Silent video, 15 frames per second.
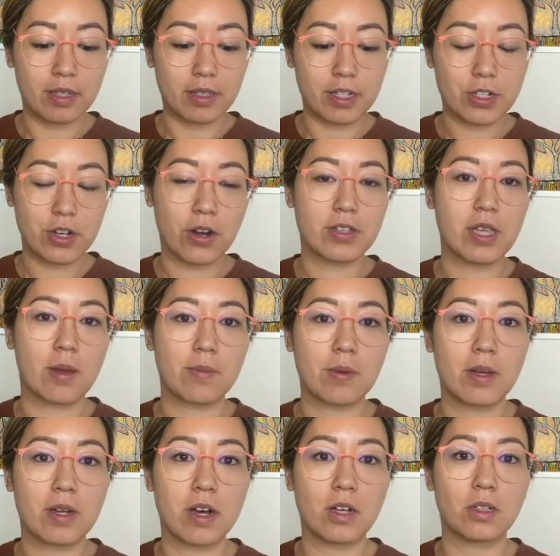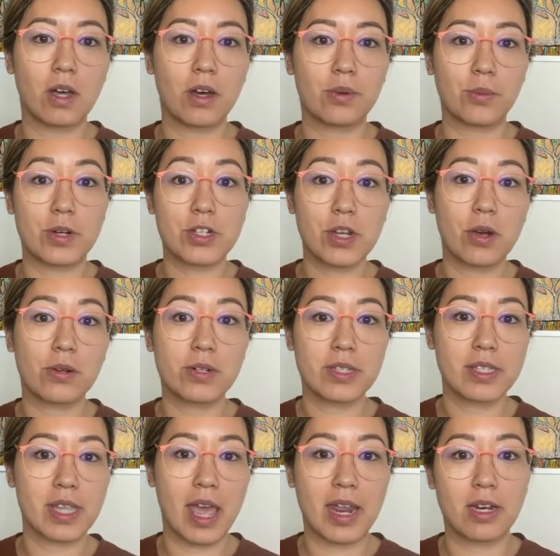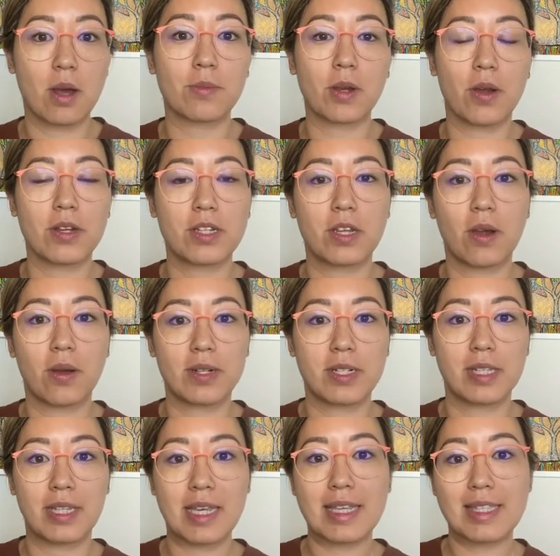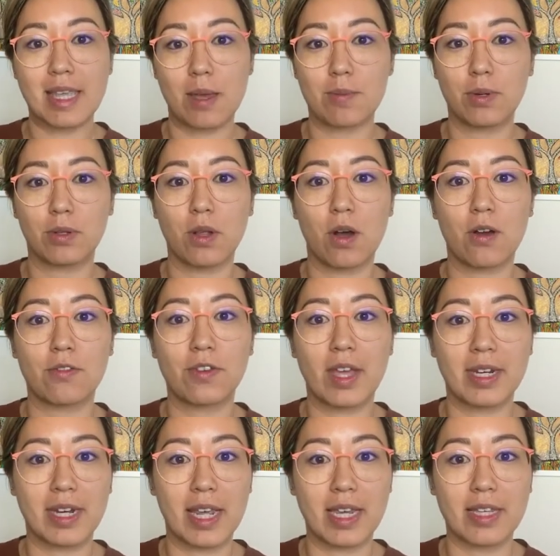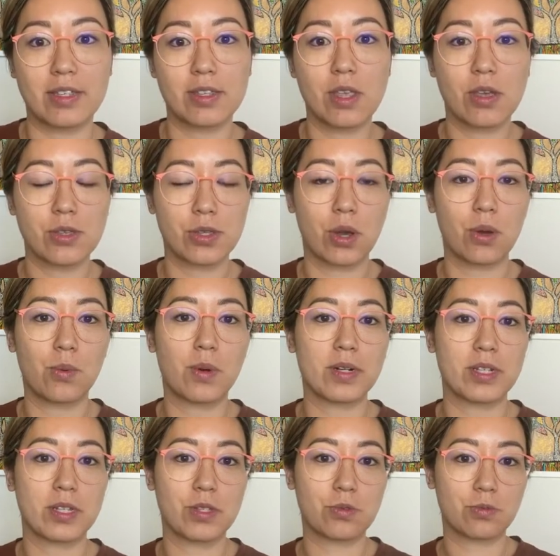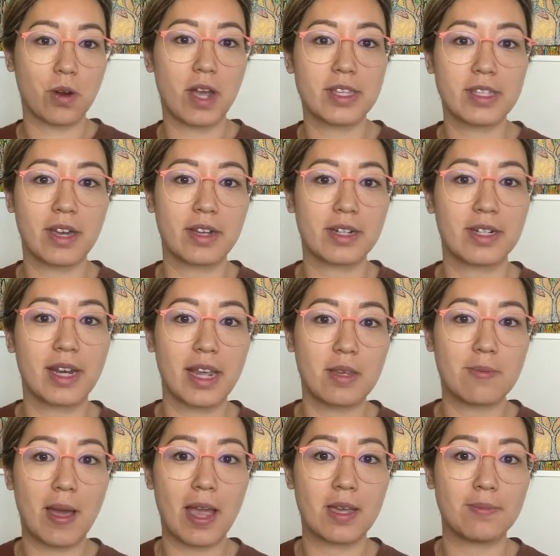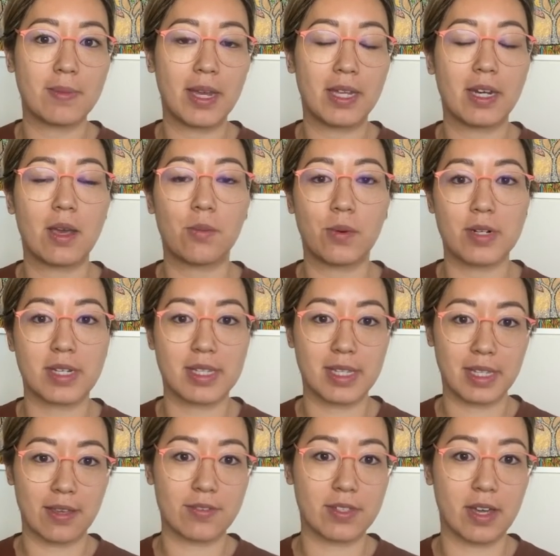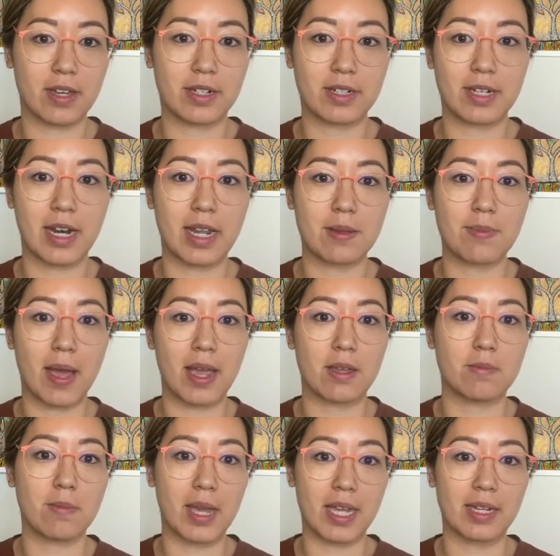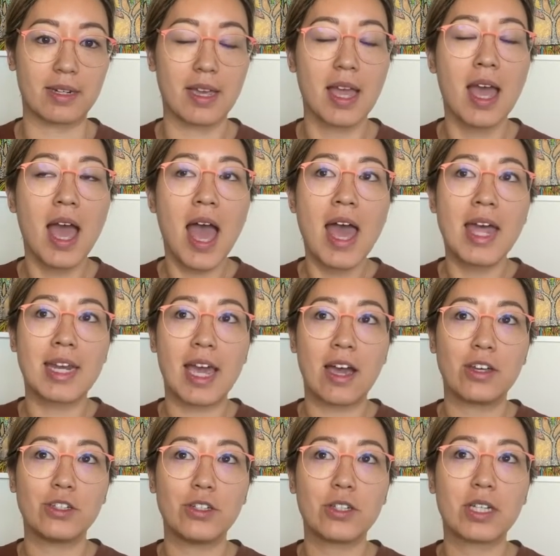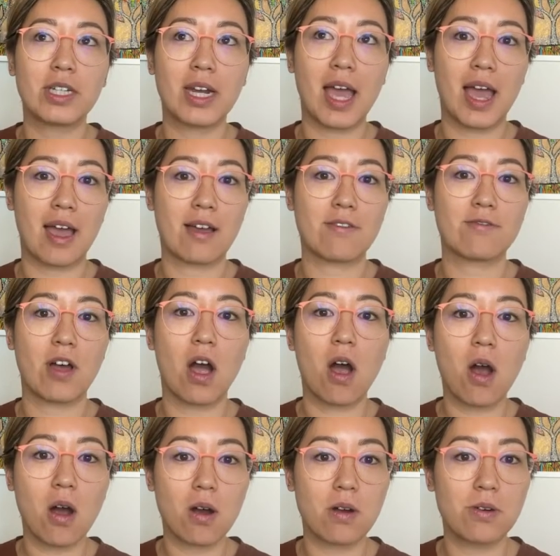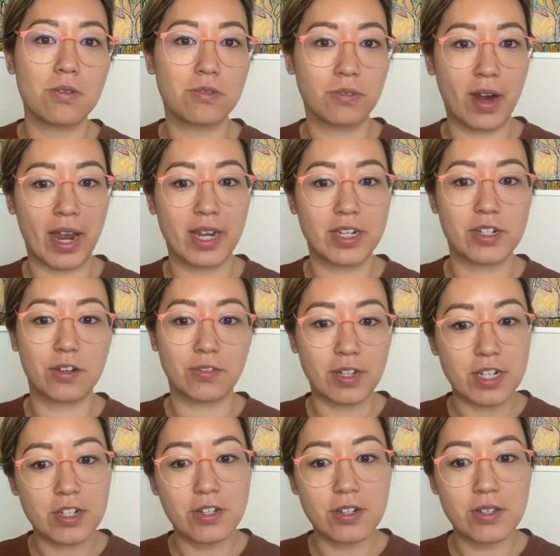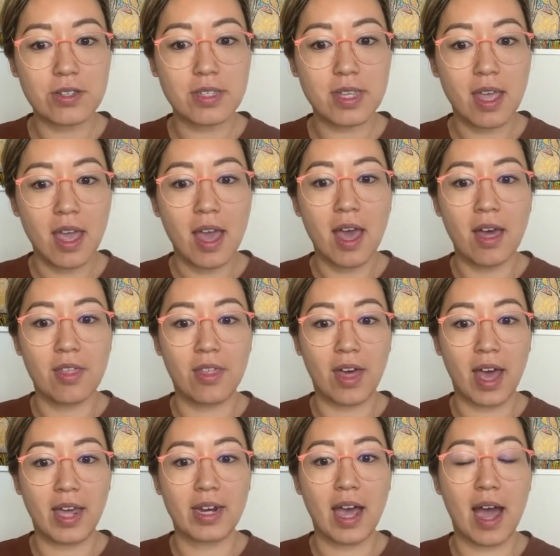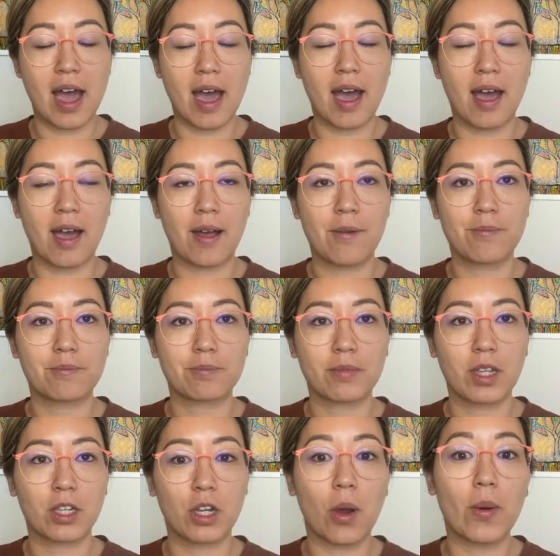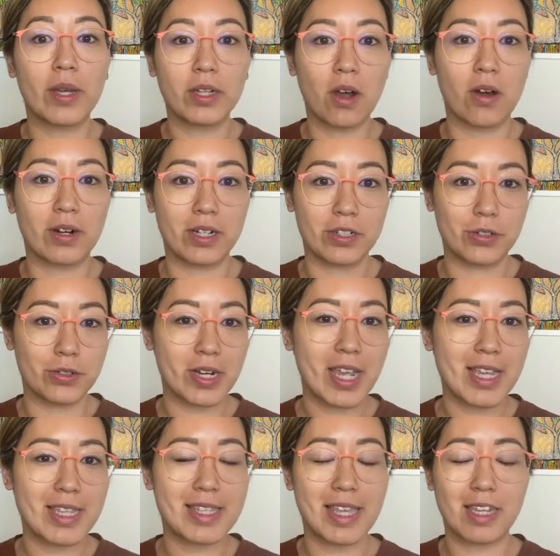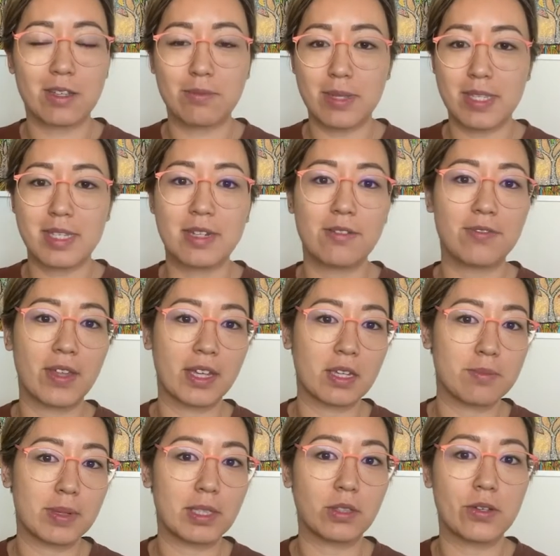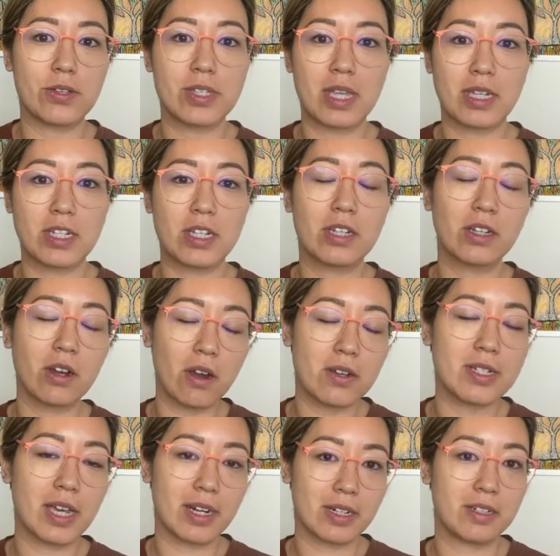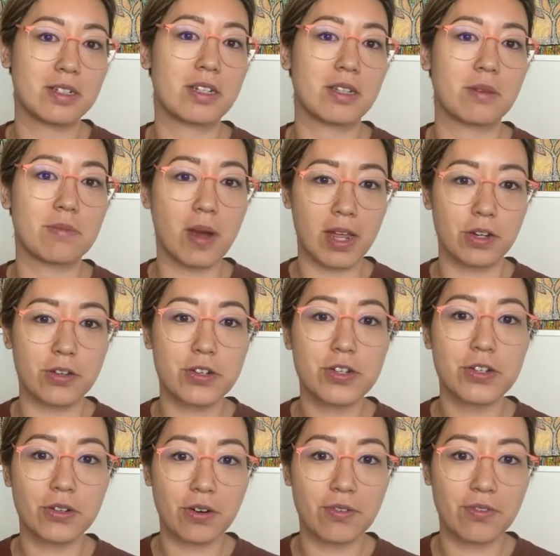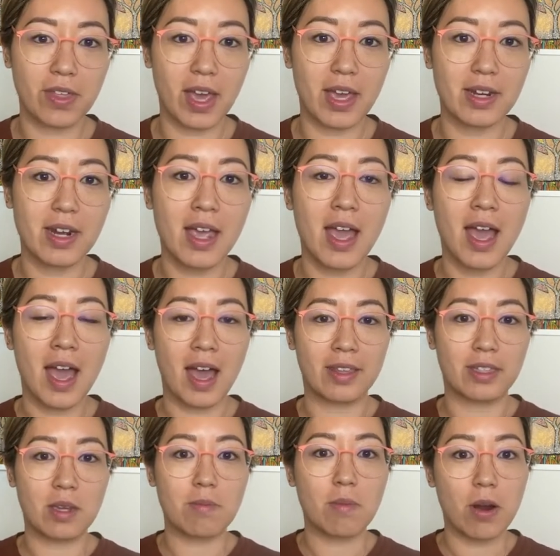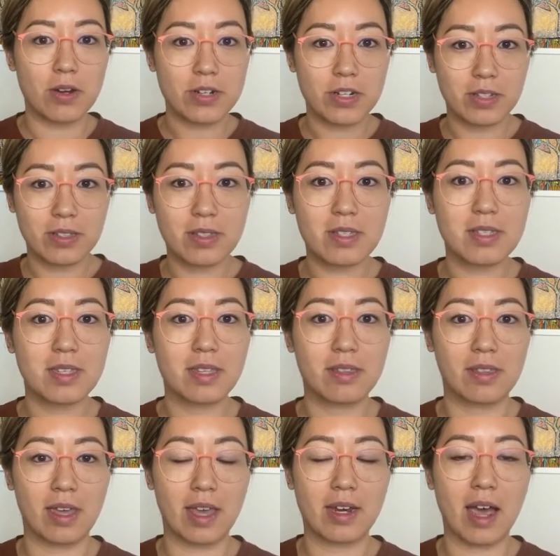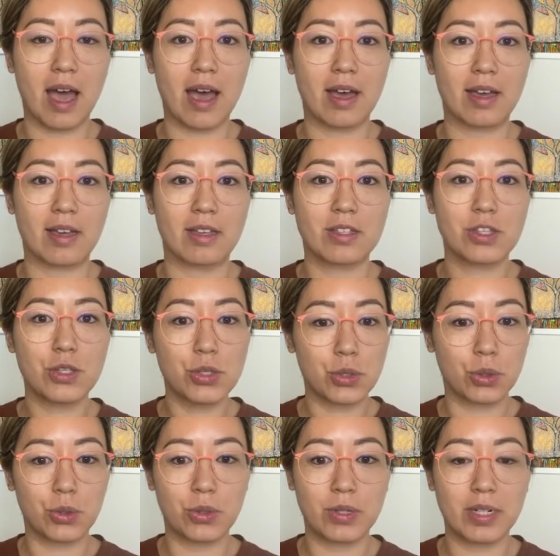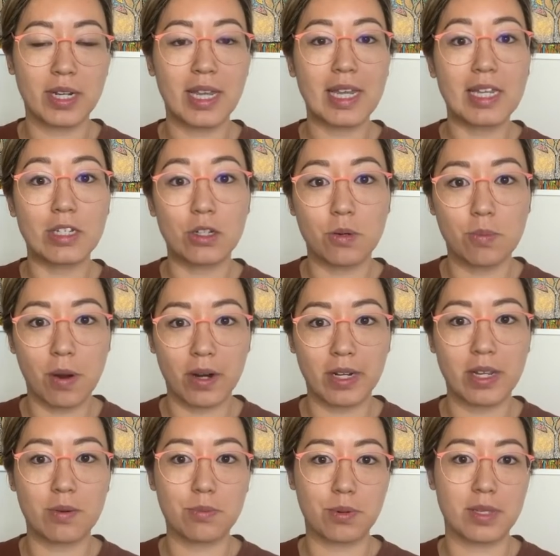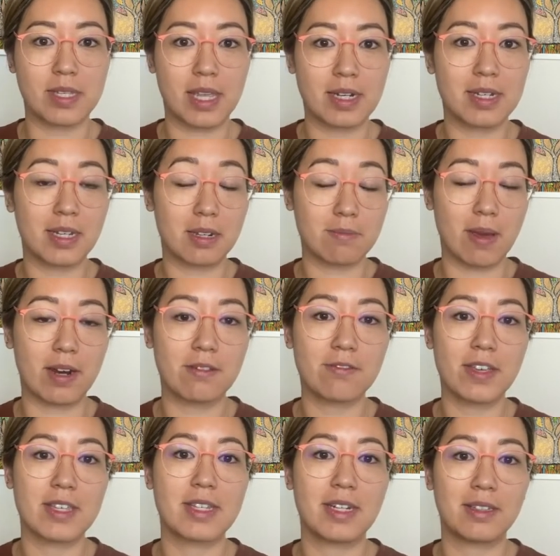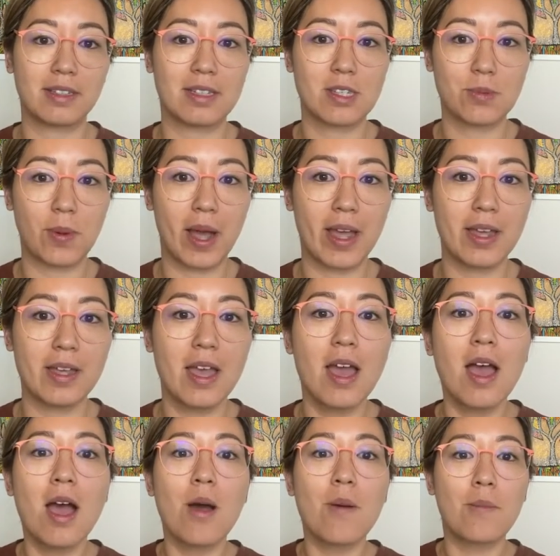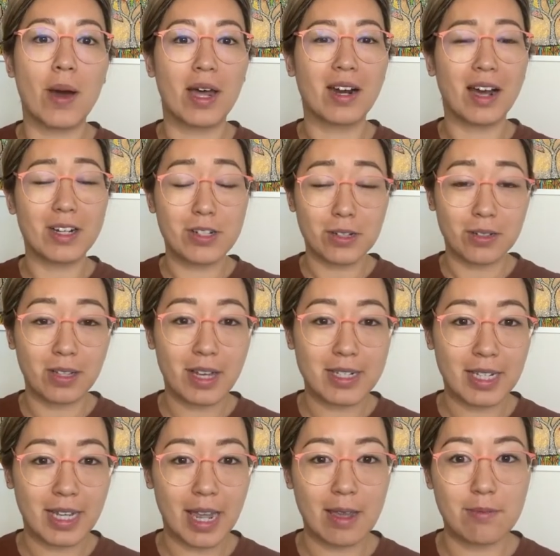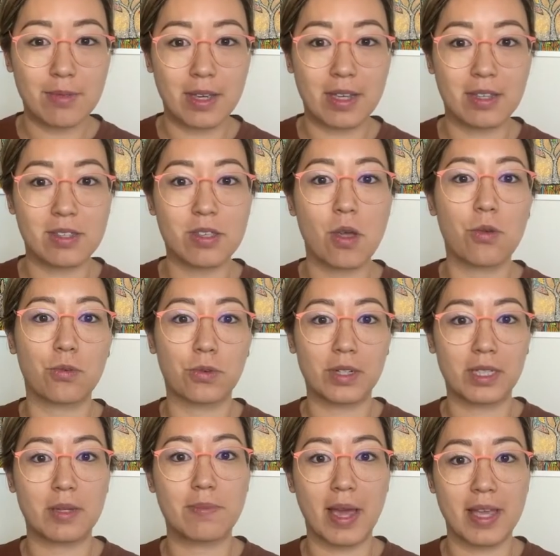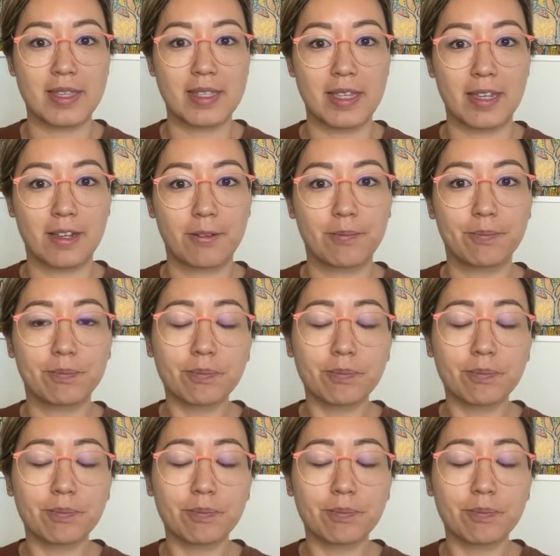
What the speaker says: This shows up a lot with shoulders, and I'm going to go into the example of knees. So what does right-sided knee pain mean and what does left-sided knee pain mean? Now, you can have a whole range of issues that are going on in your knees. They can be stiff, they can be loose, and you can go down into the minutiae of that and the emotions that are stored in your body and presenting and manifesting this way. But I do like to keep things really basic.